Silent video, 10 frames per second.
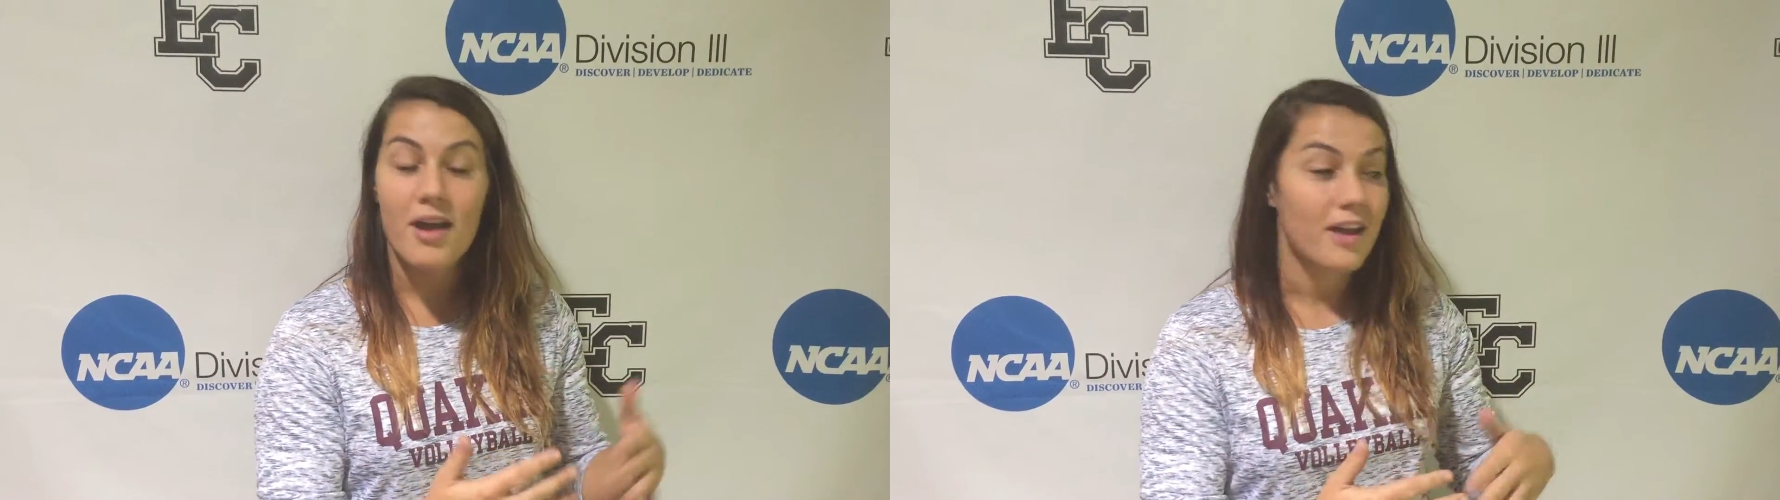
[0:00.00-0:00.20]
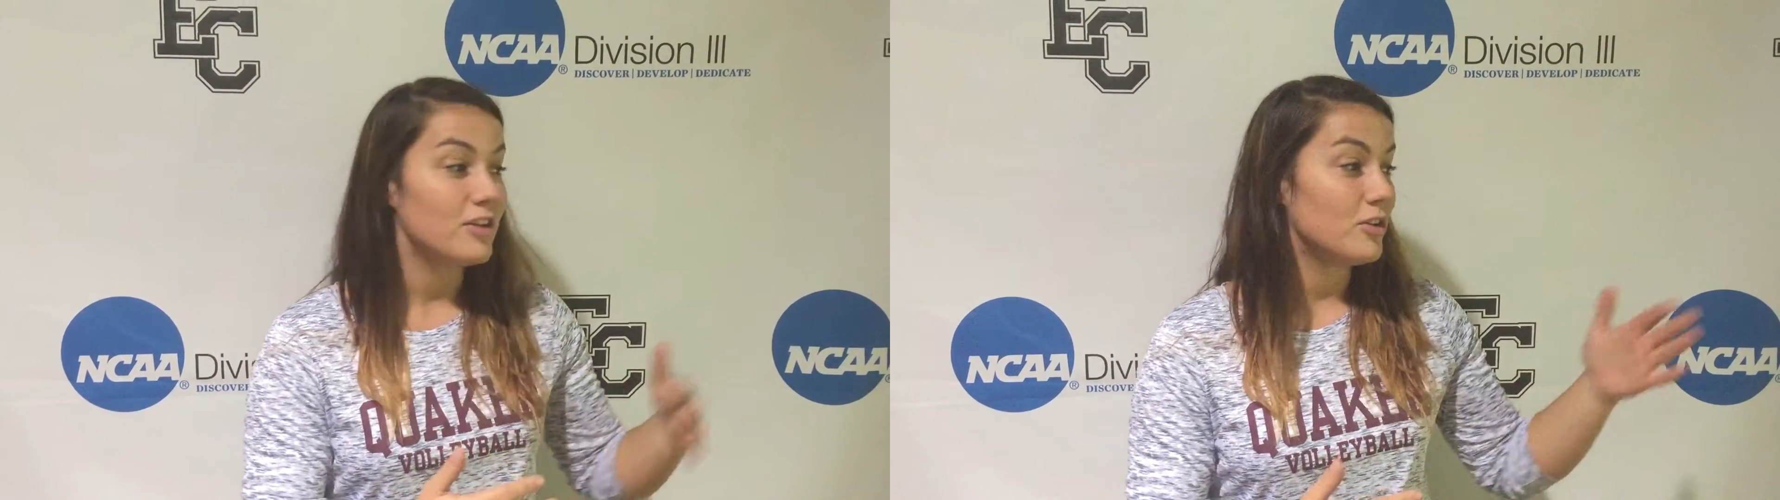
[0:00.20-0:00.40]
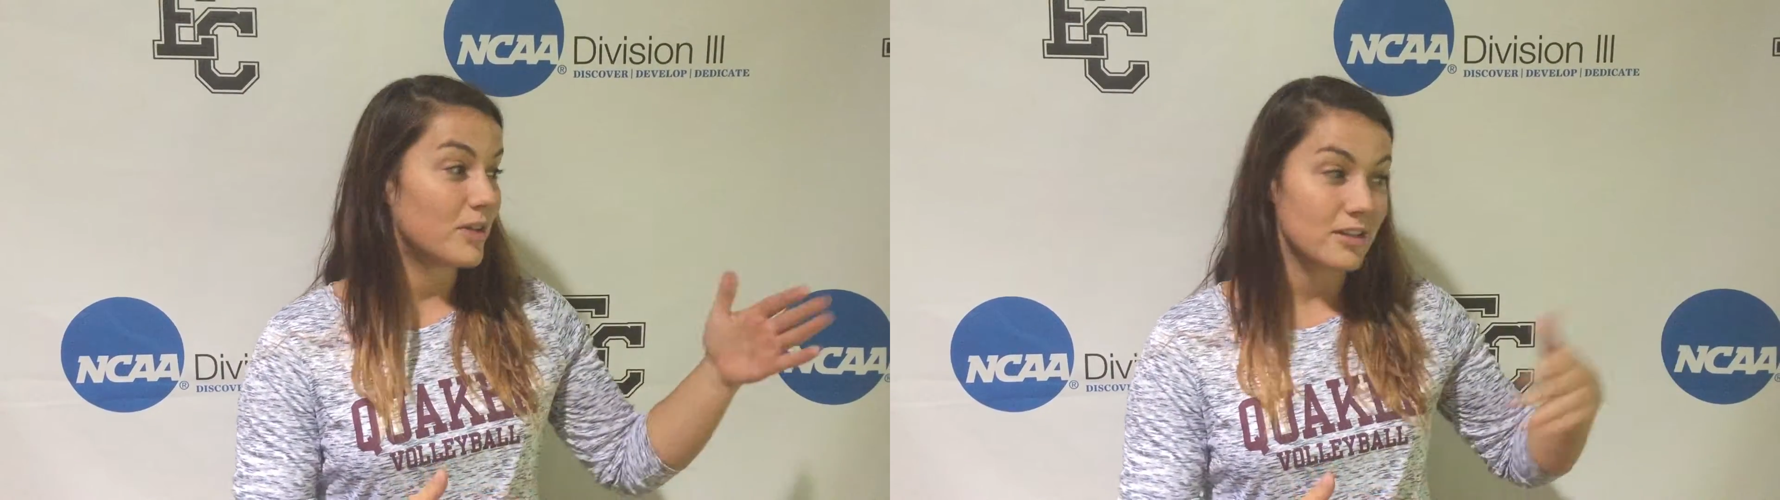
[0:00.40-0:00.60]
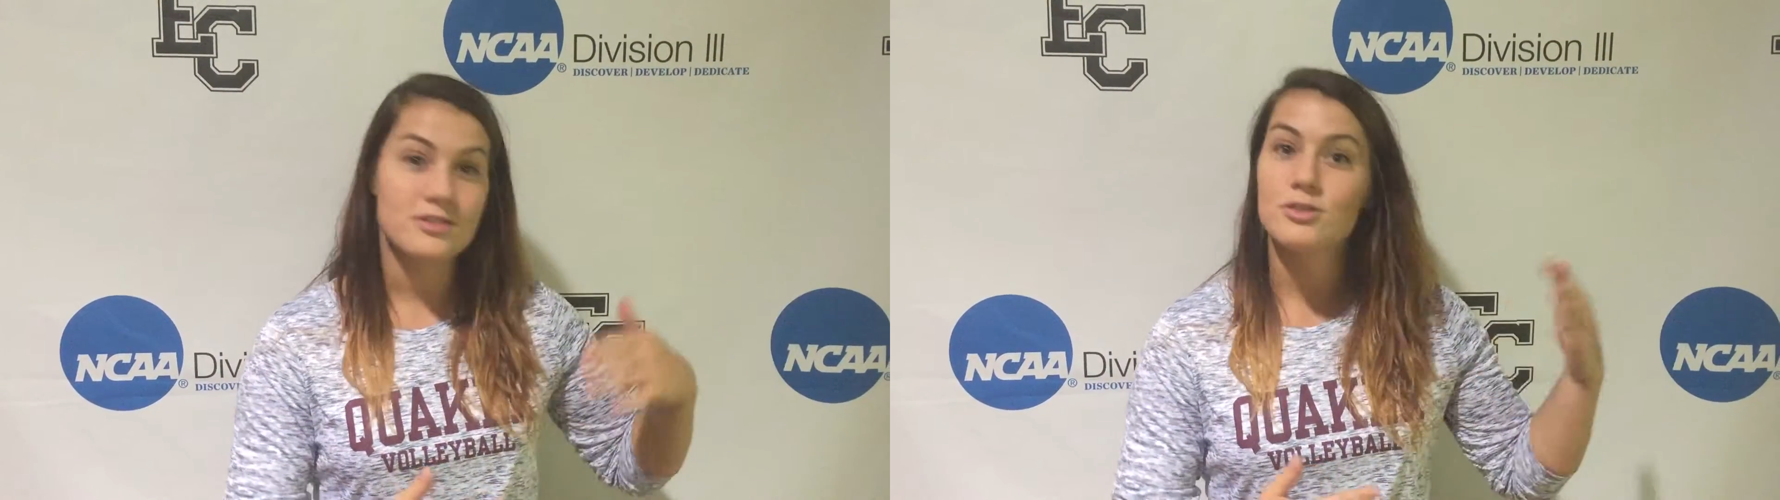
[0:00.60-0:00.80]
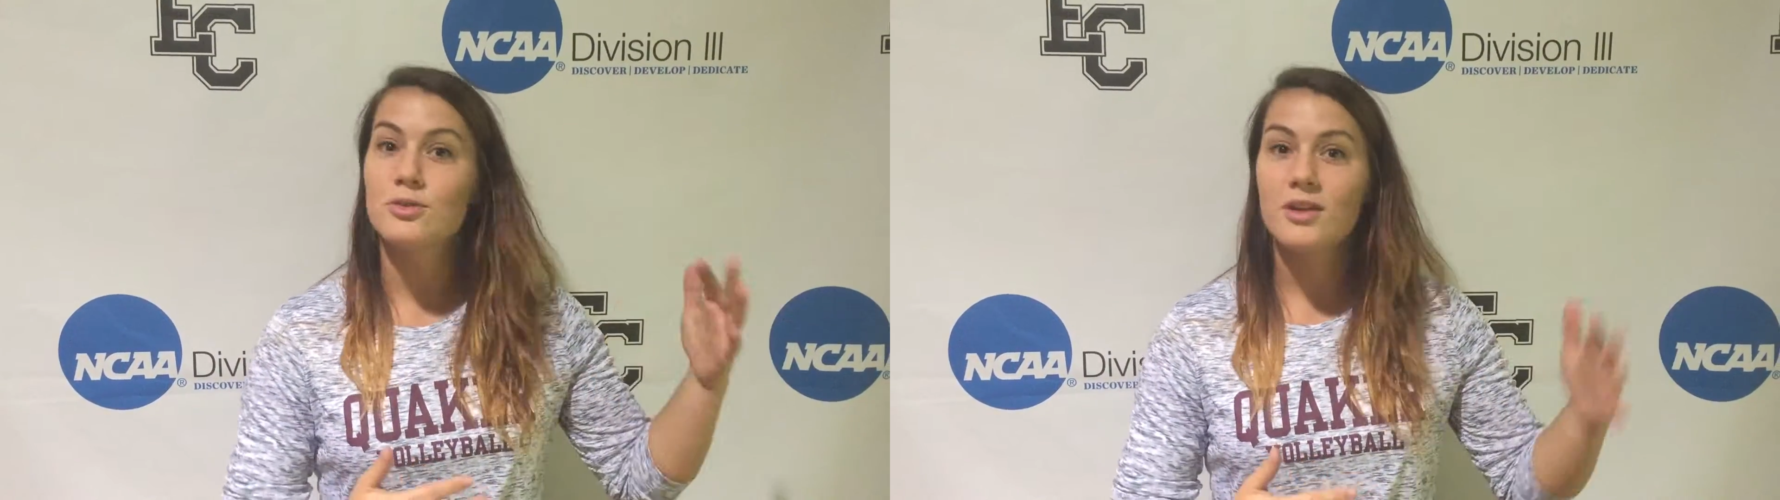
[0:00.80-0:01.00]
and you get
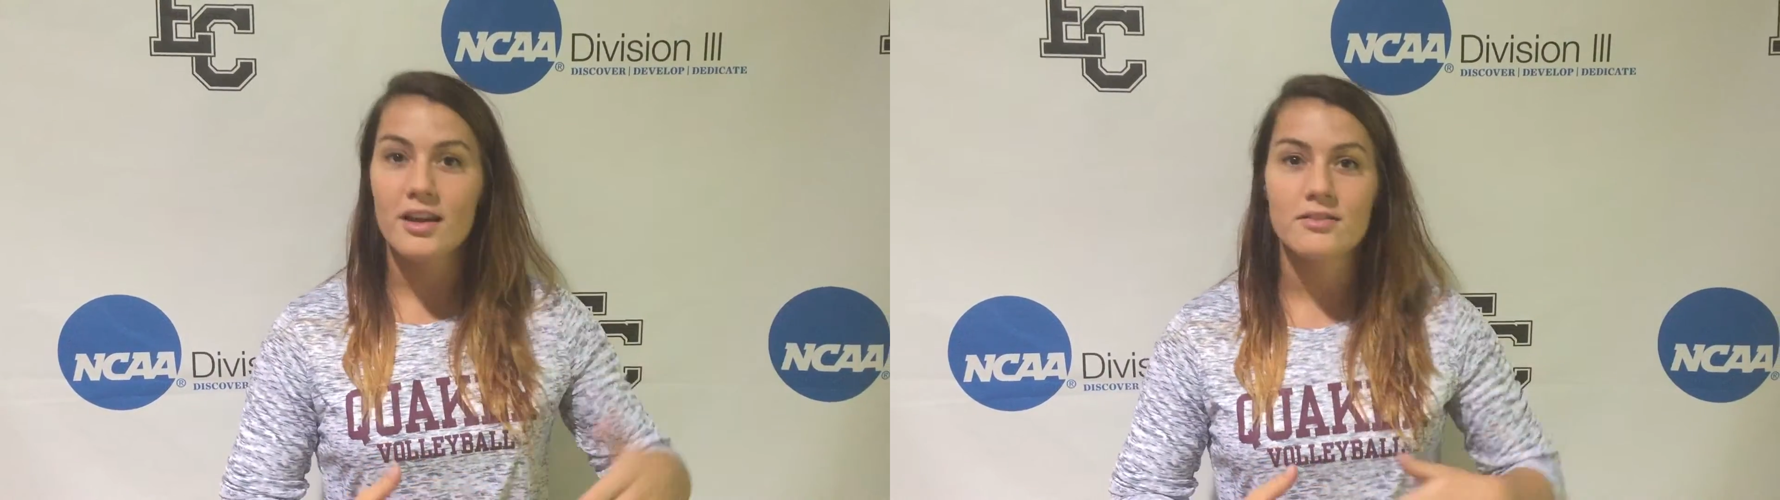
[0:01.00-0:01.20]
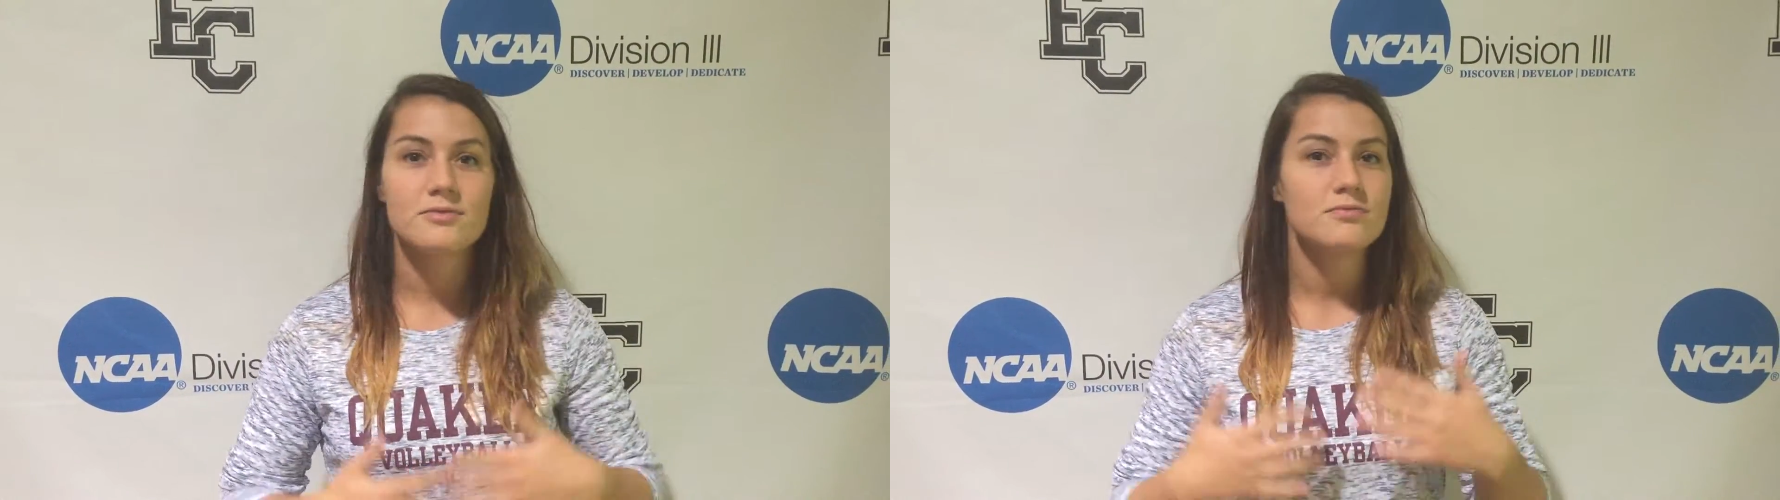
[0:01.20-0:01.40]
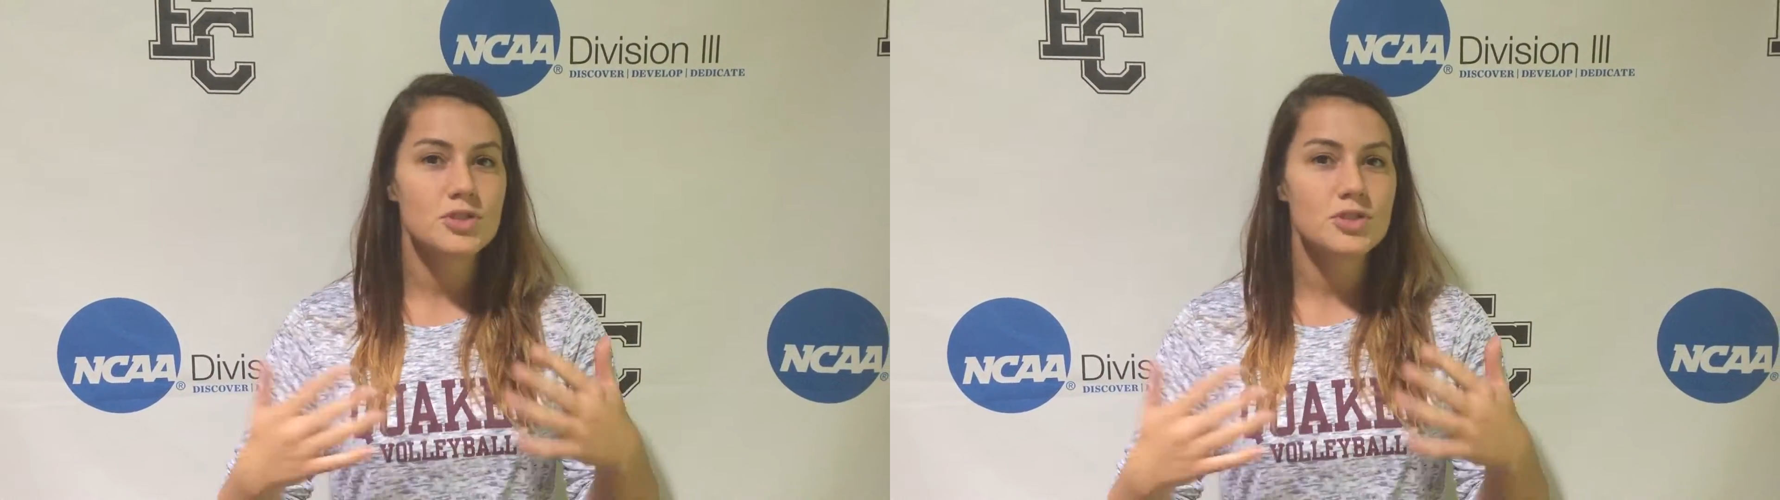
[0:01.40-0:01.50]
to kind of